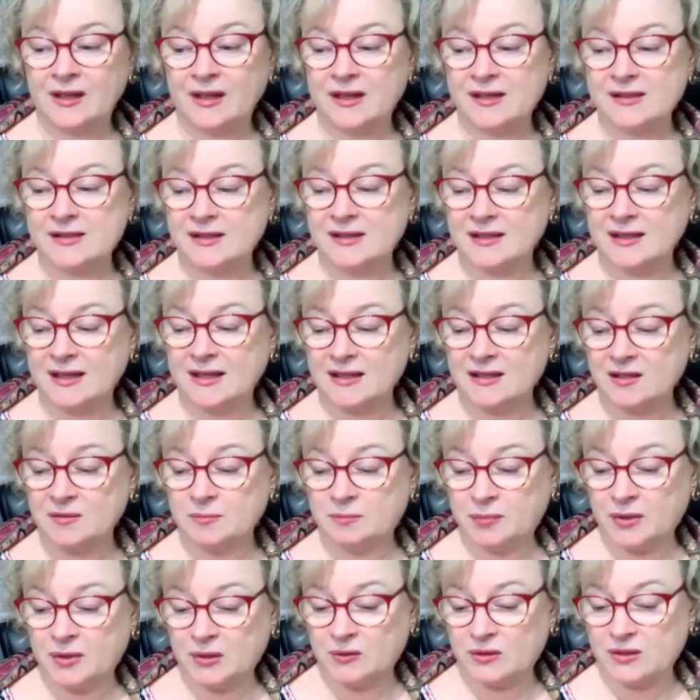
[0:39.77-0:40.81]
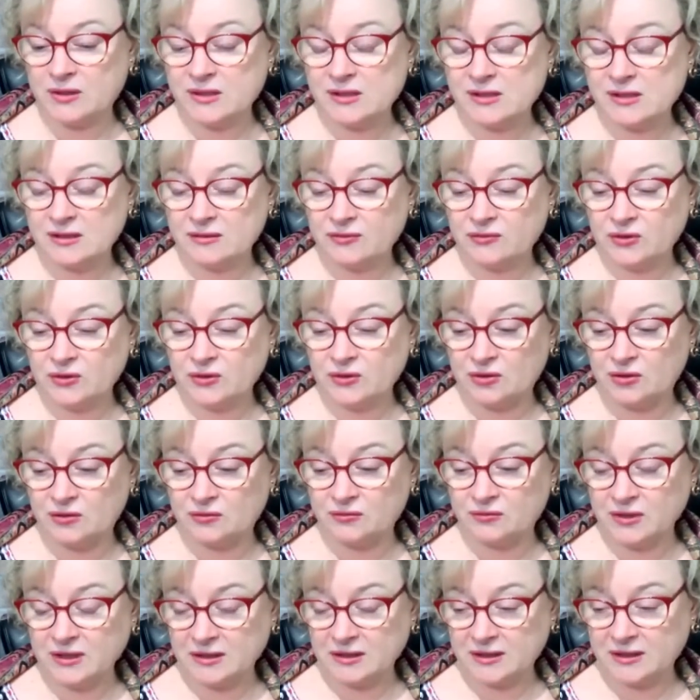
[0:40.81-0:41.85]
as an added bonus, if you're a
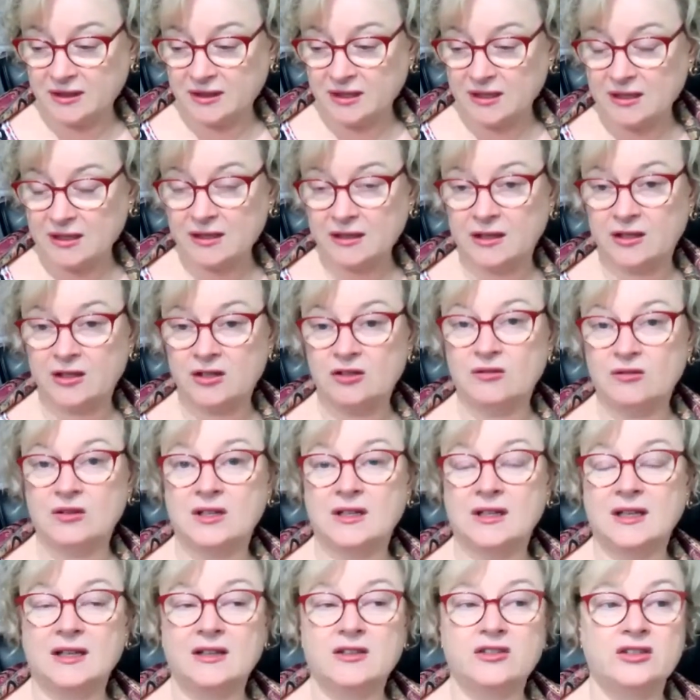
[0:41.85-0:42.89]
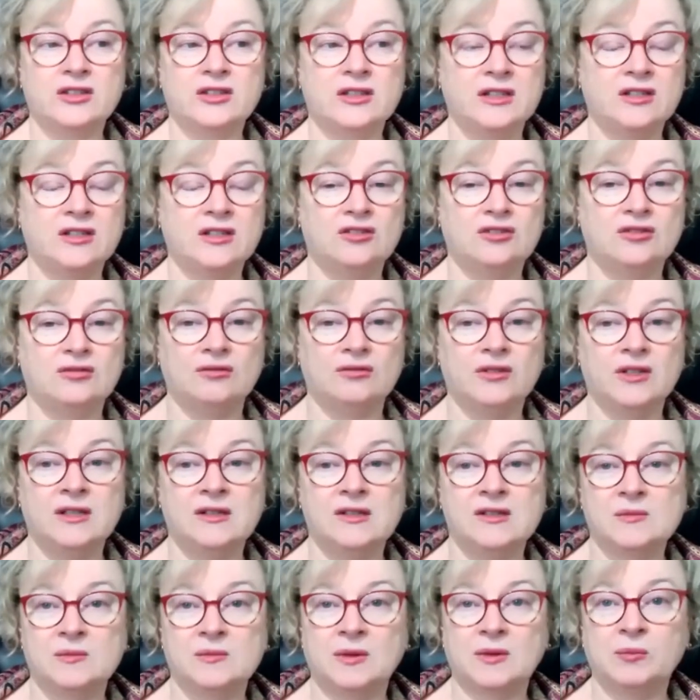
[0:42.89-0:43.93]
real keener, you can actually join
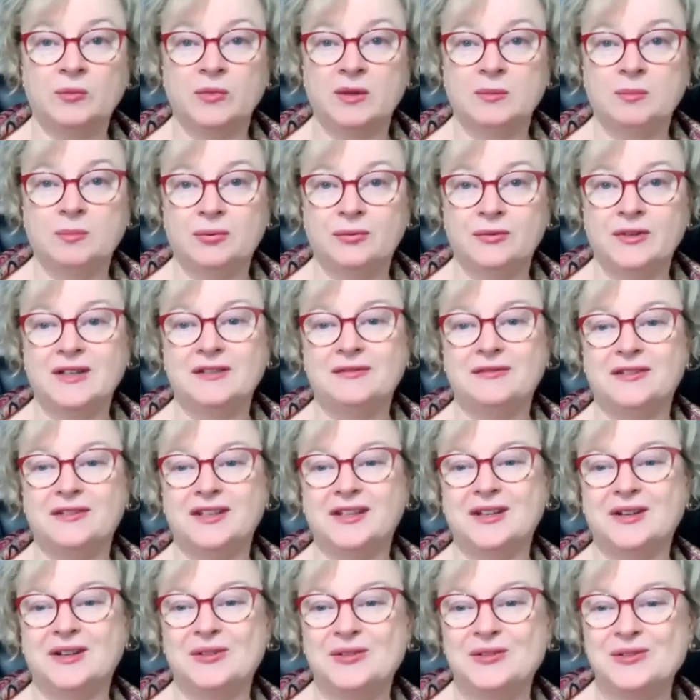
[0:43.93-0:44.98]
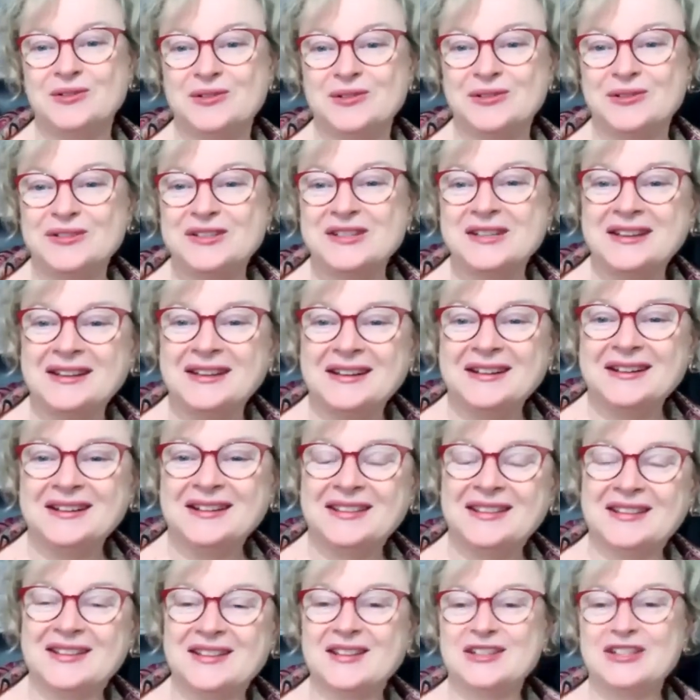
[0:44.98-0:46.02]
us when we pre-record
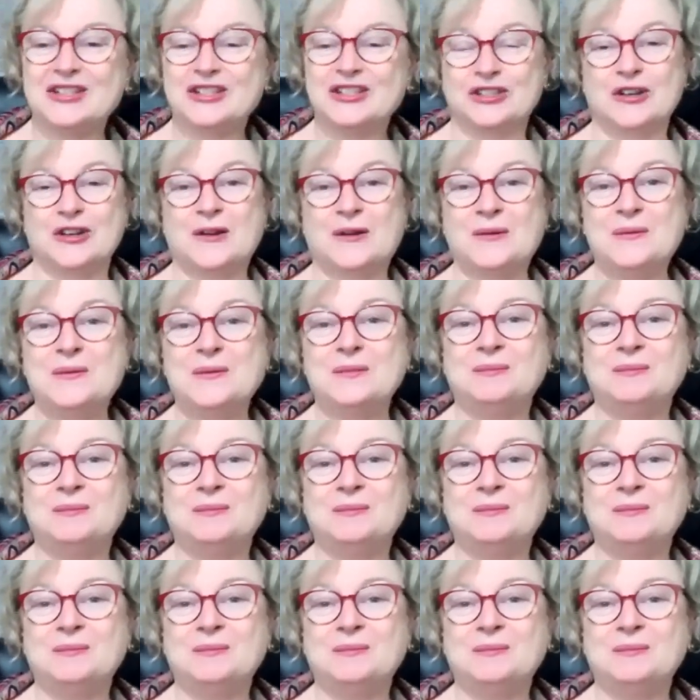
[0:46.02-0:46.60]
the show,